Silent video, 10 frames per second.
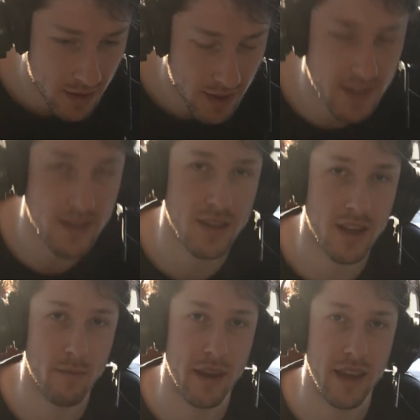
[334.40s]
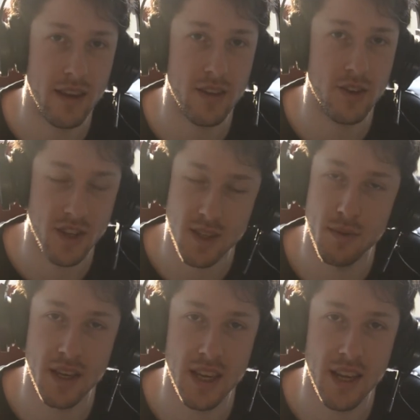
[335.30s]
this is going to be just the
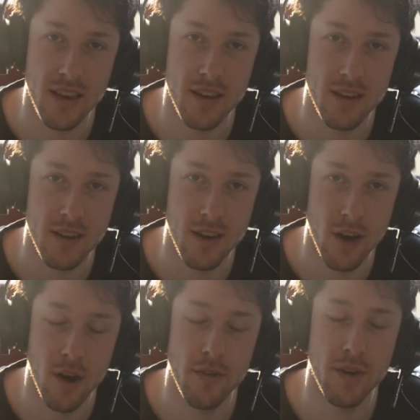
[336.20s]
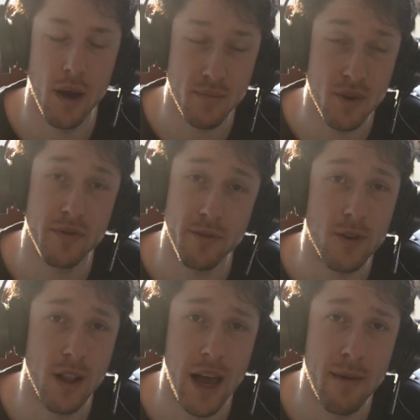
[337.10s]
beginning of a beautiful
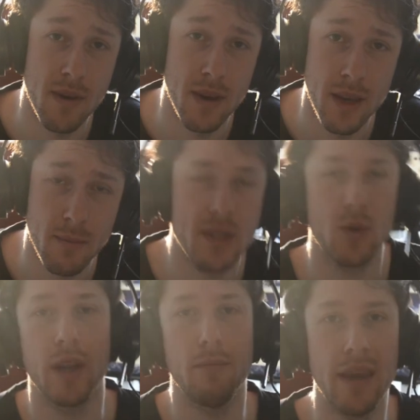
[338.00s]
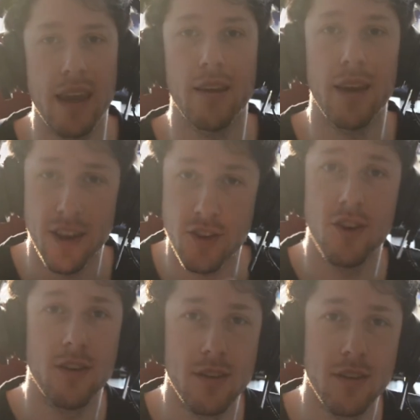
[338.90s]
climb between me and
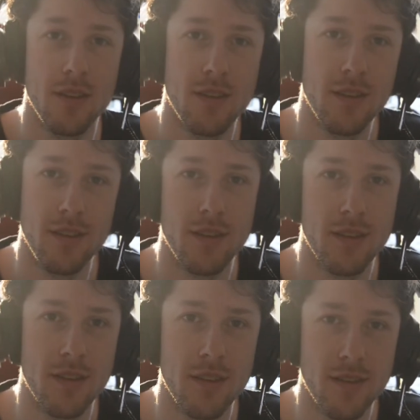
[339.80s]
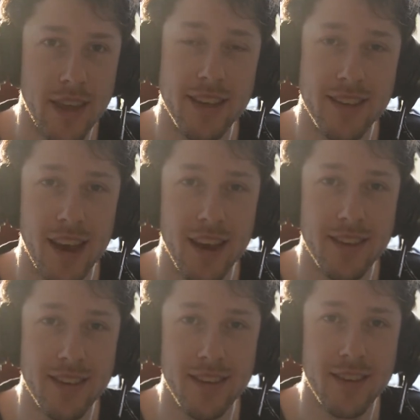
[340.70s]
you. Thanks, guys.